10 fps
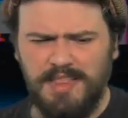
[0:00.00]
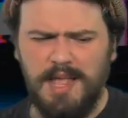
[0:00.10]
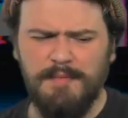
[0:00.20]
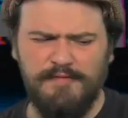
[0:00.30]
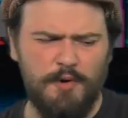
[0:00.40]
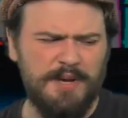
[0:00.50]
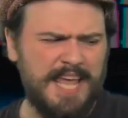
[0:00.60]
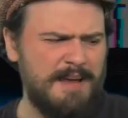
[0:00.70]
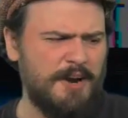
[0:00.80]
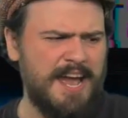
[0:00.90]
before we
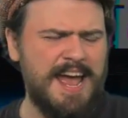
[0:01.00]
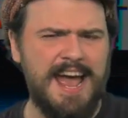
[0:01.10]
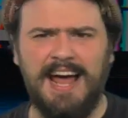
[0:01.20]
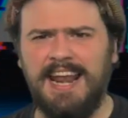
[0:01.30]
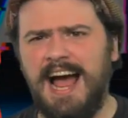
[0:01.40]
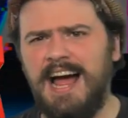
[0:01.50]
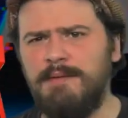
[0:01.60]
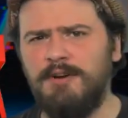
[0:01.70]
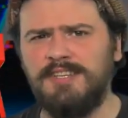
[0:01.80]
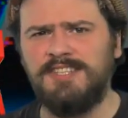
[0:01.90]
came on air, and I
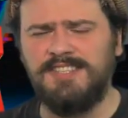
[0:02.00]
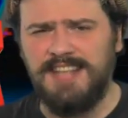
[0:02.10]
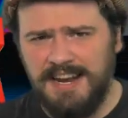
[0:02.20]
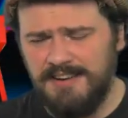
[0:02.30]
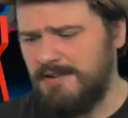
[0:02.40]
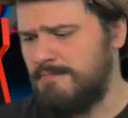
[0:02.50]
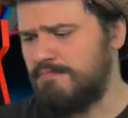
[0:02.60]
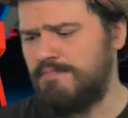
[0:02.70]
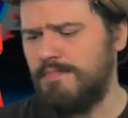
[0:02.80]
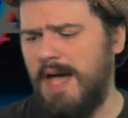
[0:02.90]
am on a standard
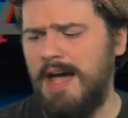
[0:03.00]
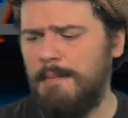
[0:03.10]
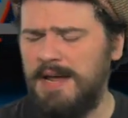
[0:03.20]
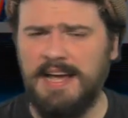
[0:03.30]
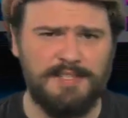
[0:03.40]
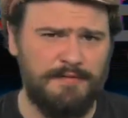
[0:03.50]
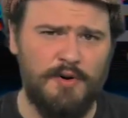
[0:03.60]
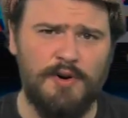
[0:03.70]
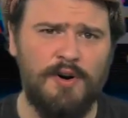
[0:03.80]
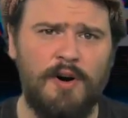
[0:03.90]

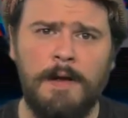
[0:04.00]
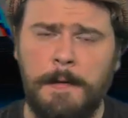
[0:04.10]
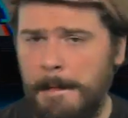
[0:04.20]
PS4.